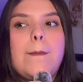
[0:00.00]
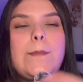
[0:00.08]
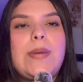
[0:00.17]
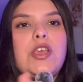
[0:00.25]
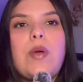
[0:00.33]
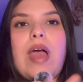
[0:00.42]

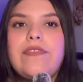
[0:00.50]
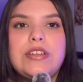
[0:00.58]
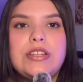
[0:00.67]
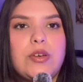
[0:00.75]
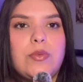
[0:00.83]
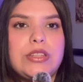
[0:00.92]
but you have
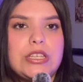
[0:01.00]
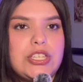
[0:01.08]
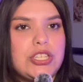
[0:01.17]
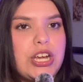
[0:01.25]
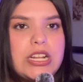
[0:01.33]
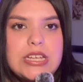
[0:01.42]
to deal with these
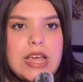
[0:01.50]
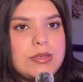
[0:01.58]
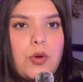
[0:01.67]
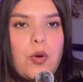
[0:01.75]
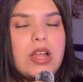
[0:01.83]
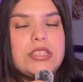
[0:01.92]
certain types
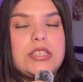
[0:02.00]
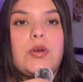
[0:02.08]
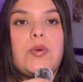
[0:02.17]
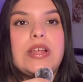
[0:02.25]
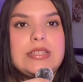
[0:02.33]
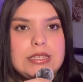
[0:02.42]
of
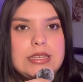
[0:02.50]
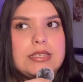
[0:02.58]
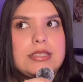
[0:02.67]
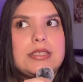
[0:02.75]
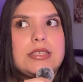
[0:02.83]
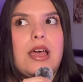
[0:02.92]

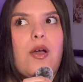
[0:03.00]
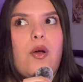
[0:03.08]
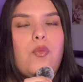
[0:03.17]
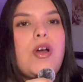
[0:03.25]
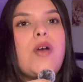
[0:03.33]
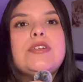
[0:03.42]
consequences,
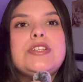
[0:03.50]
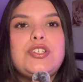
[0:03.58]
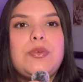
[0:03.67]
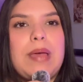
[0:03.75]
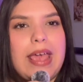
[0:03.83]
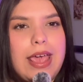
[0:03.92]
what would
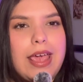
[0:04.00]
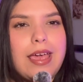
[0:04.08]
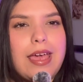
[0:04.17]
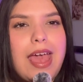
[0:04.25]
you pick?